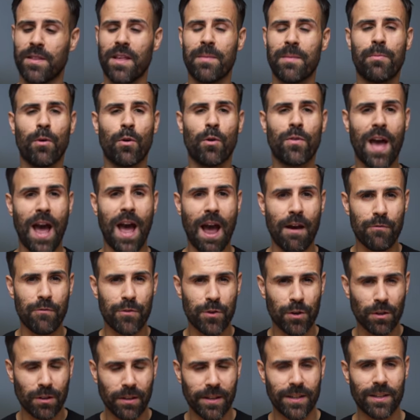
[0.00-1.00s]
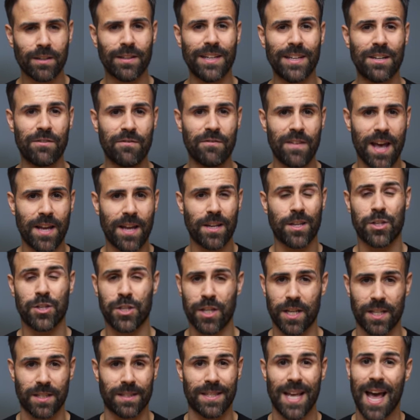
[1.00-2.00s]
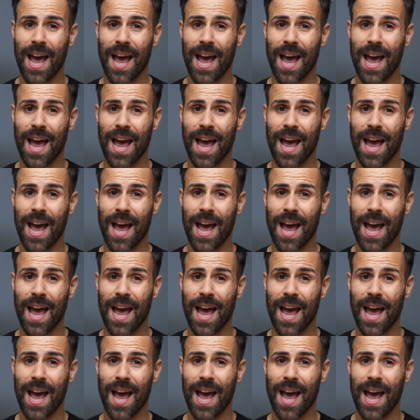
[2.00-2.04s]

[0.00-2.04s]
They both have their little advantages.